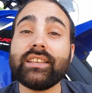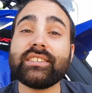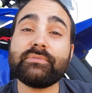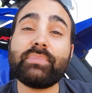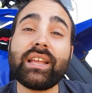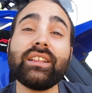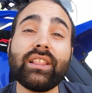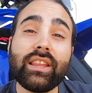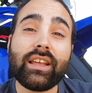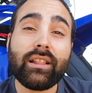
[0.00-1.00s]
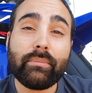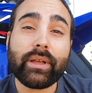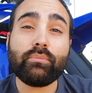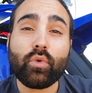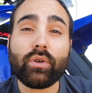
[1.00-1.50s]
Spend a little
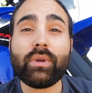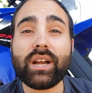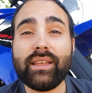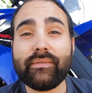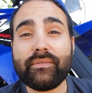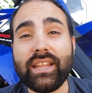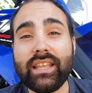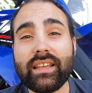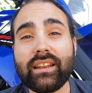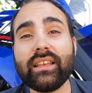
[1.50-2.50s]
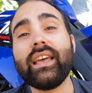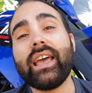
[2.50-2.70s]
bit more money if needed,